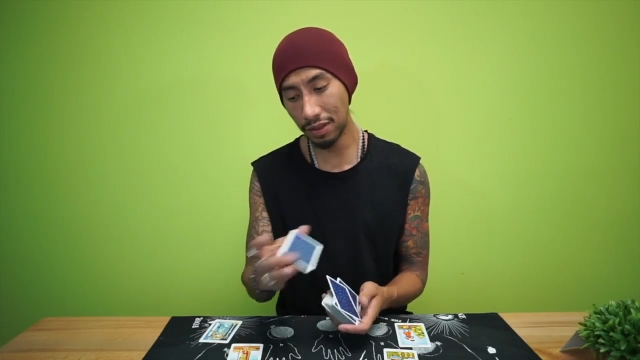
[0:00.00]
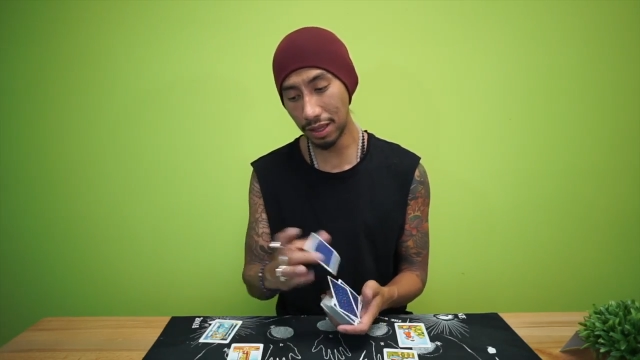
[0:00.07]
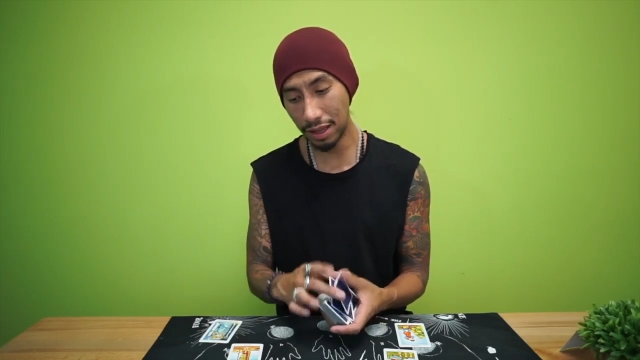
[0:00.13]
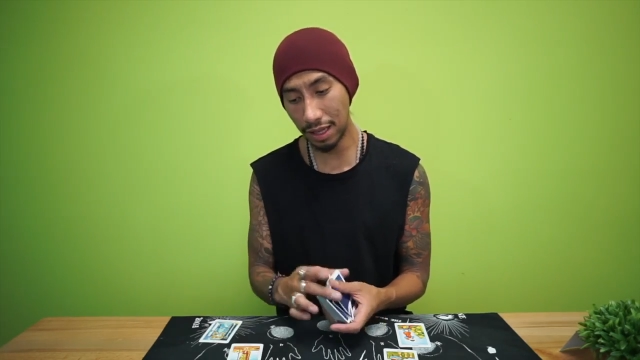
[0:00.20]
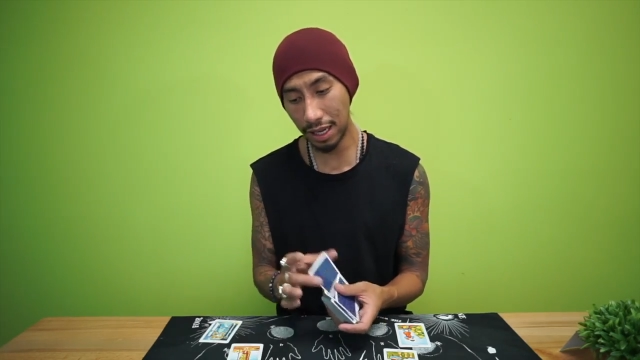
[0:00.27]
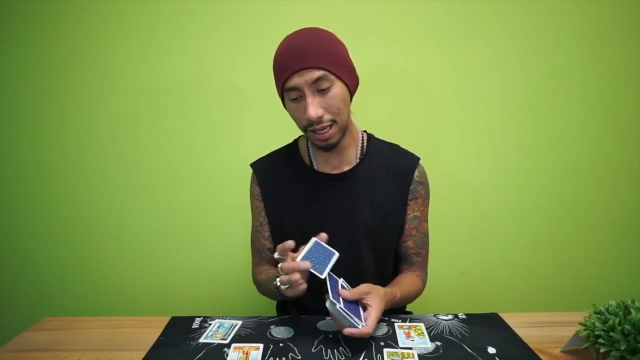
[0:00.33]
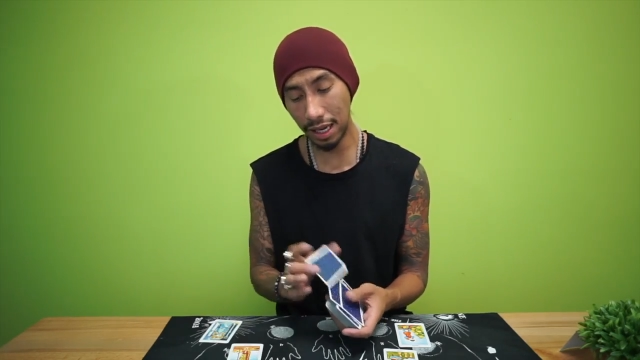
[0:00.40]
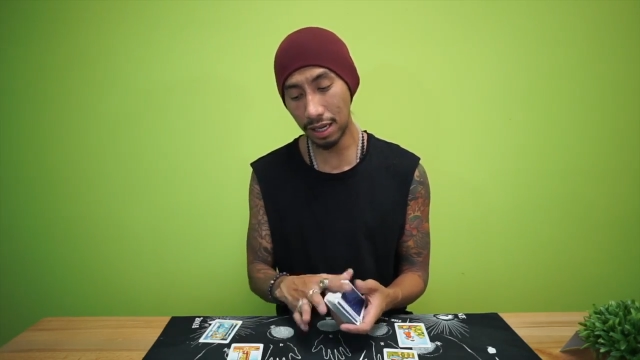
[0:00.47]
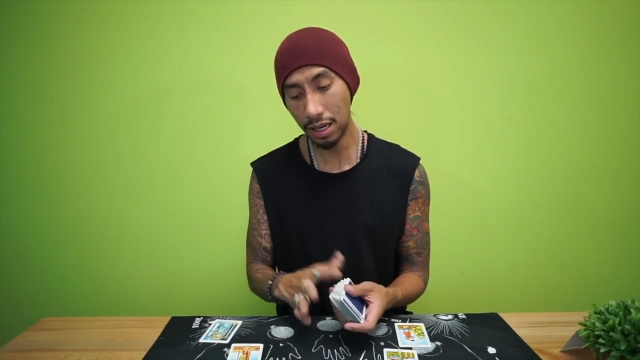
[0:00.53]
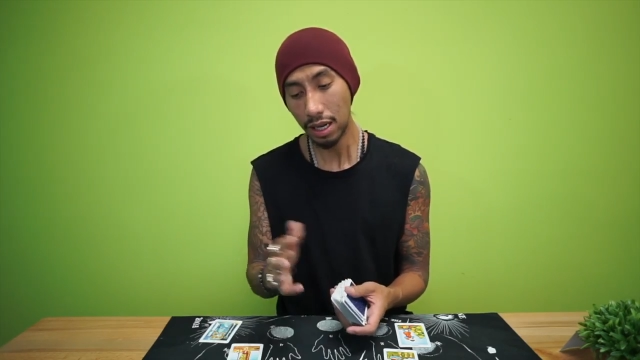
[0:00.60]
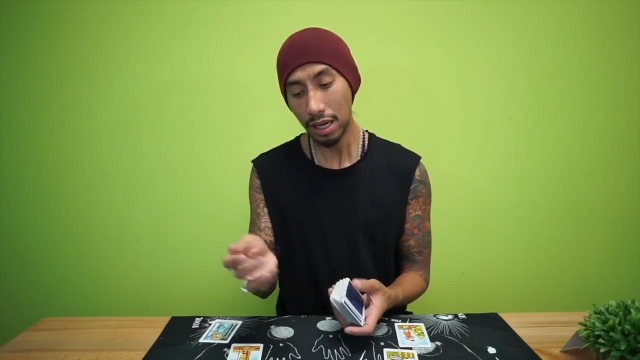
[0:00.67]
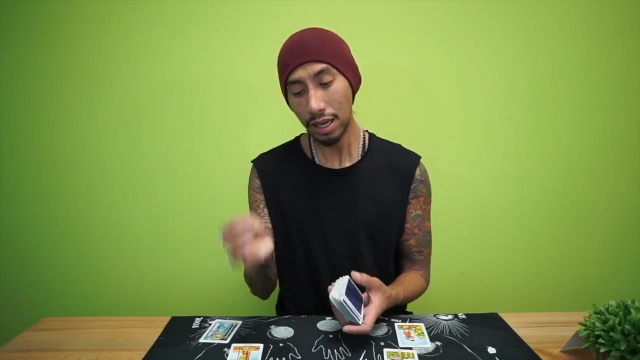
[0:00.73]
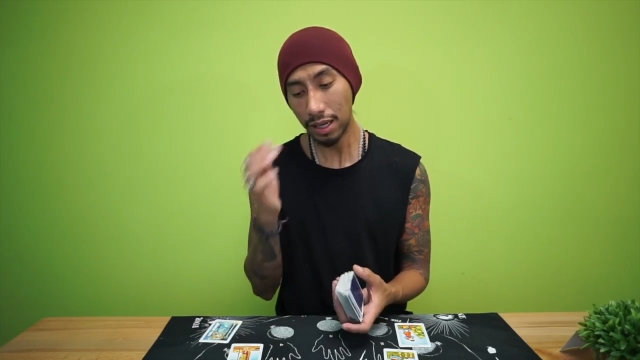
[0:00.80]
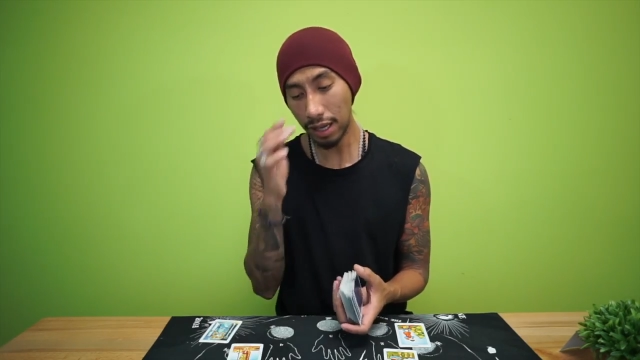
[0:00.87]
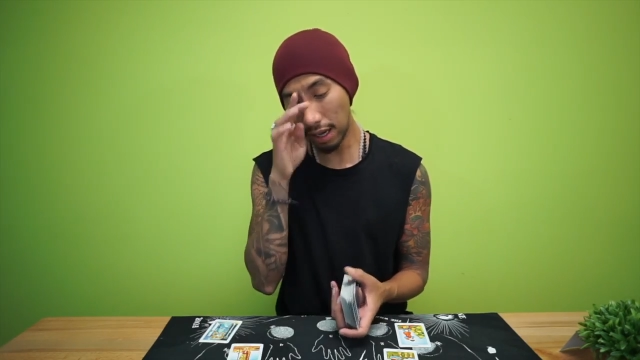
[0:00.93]
that they can
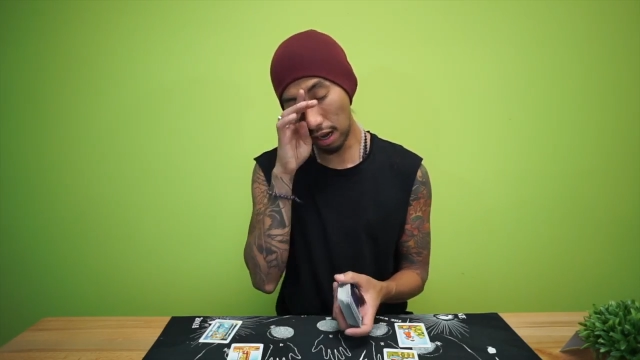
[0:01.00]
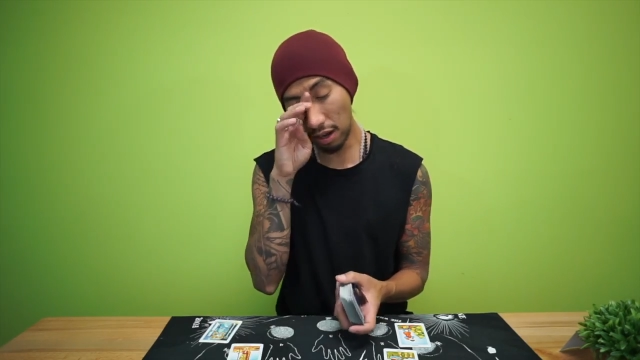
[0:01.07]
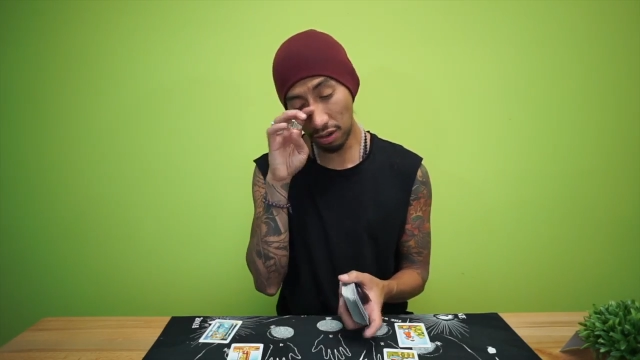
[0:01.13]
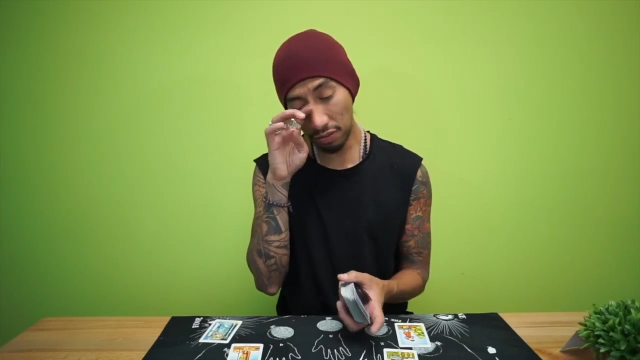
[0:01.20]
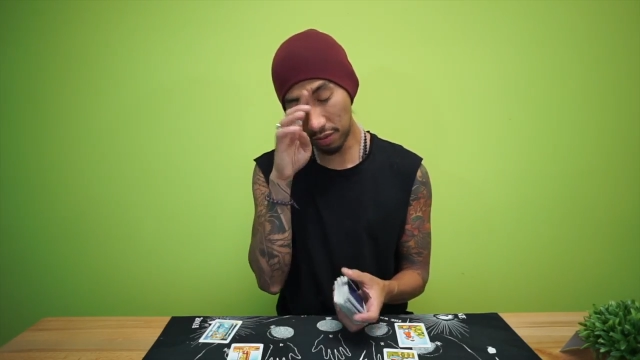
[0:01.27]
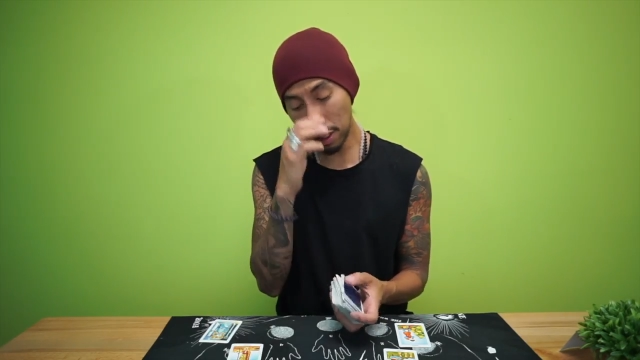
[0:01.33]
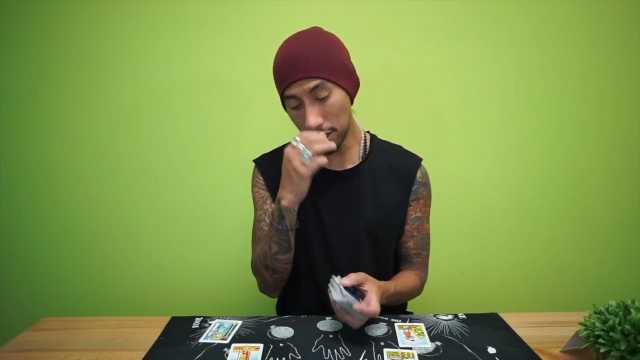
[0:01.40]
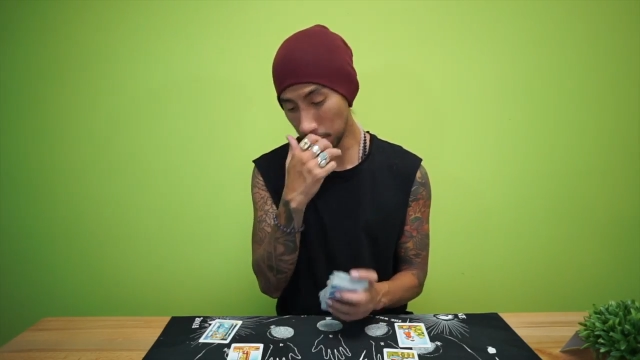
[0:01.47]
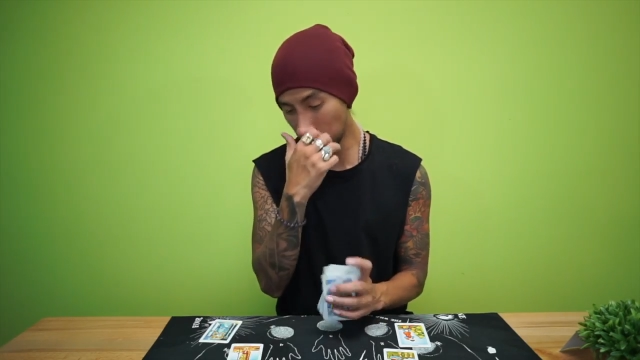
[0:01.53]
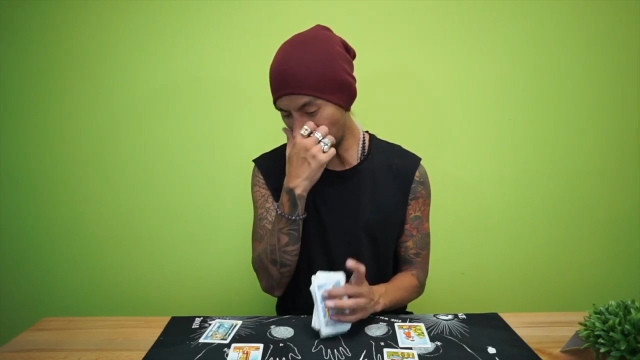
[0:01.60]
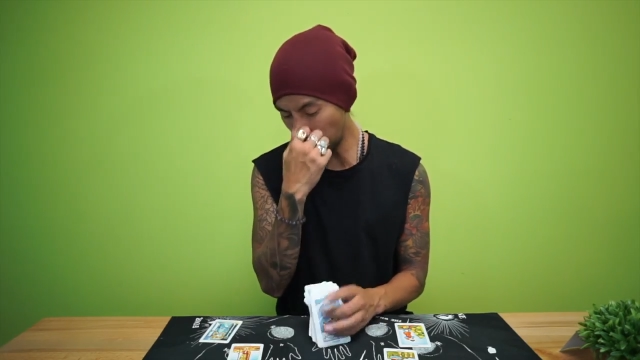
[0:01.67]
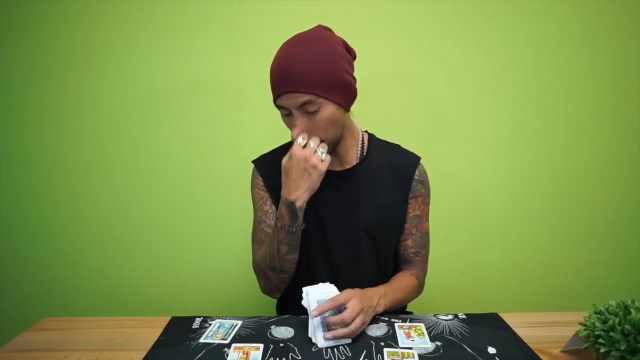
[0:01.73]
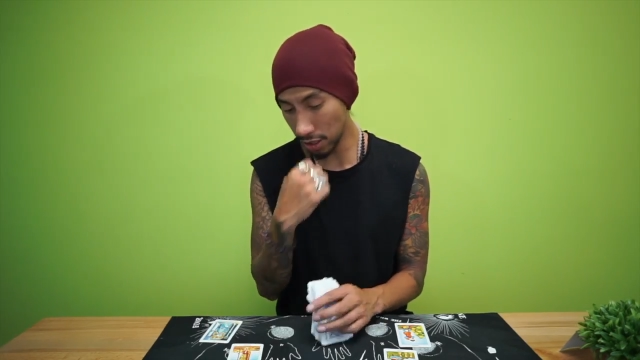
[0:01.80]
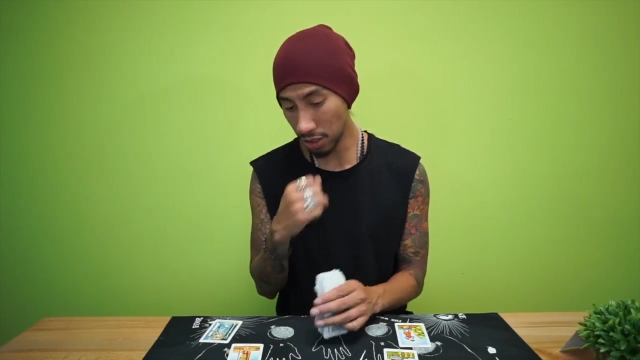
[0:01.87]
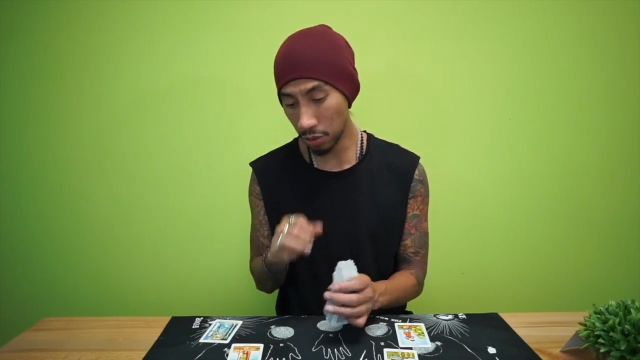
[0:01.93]
get out of this
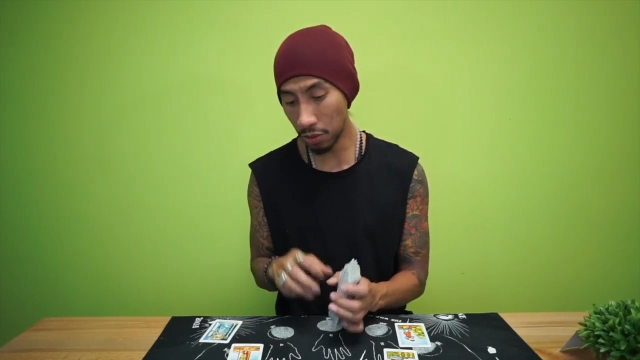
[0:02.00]
whatever is